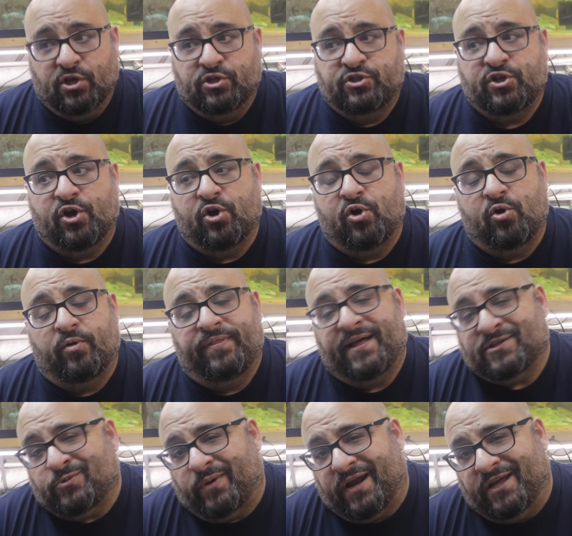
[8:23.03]
So
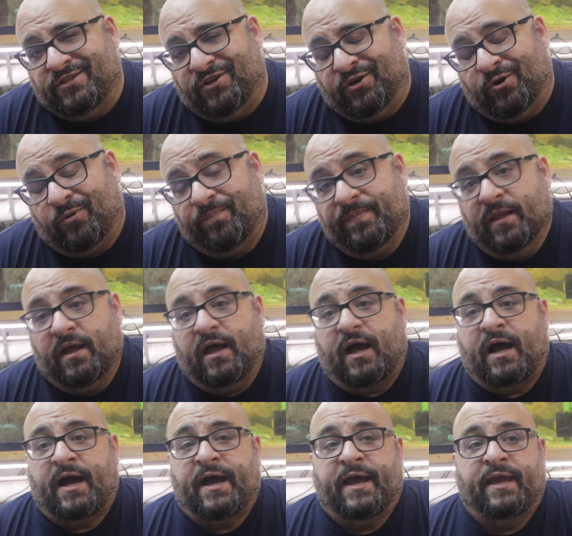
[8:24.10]
that's what I do.
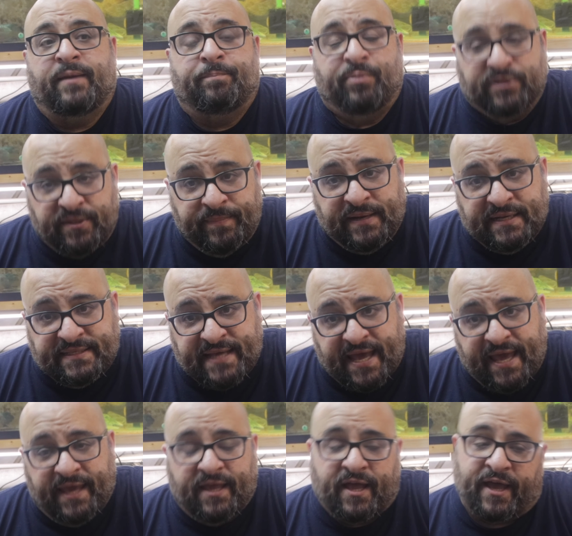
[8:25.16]
I put them in a
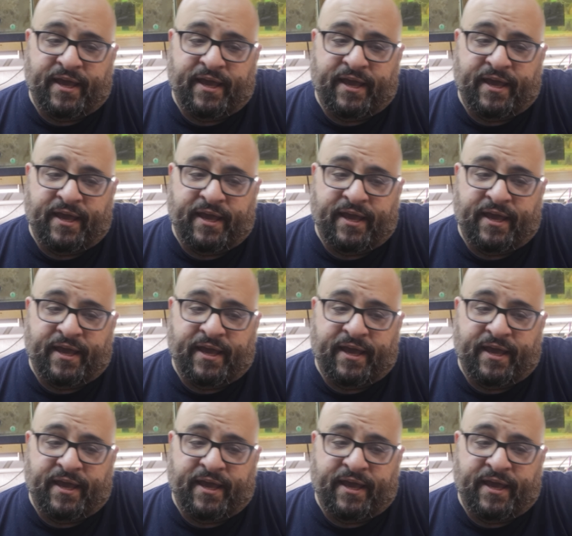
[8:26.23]
tank,